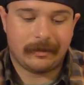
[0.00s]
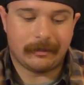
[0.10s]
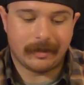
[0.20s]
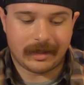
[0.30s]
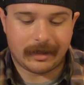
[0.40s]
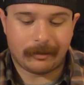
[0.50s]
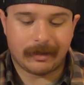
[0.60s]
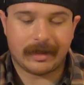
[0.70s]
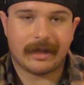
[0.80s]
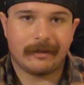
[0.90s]
When I don't
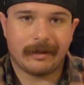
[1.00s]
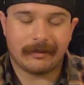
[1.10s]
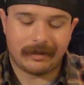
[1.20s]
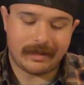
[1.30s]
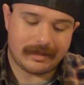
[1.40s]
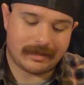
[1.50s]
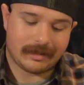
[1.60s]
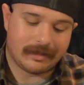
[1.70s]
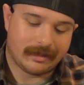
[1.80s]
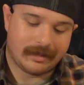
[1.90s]
want to carry of these,
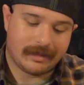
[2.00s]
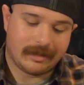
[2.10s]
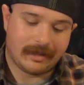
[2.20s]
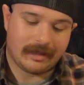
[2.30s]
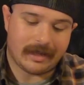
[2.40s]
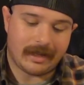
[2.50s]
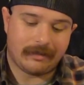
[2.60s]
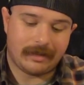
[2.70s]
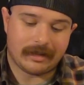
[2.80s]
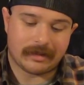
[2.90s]
I
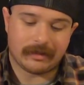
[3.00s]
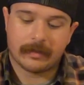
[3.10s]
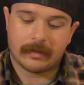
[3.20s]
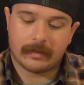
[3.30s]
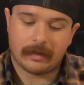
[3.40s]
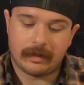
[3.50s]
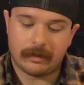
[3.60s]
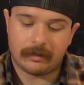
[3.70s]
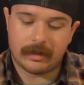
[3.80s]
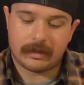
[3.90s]
have this. You
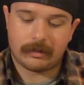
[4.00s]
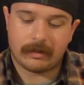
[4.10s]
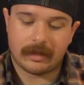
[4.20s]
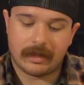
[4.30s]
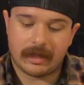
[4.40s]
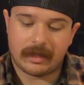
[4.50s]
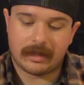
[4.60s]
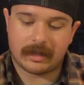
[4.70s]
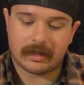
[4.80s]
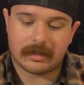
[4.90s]
know, these two on the end
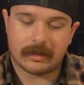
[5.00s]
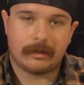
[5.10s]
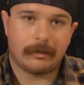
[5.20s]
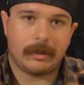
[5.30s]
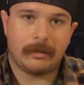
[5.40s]
I consider to be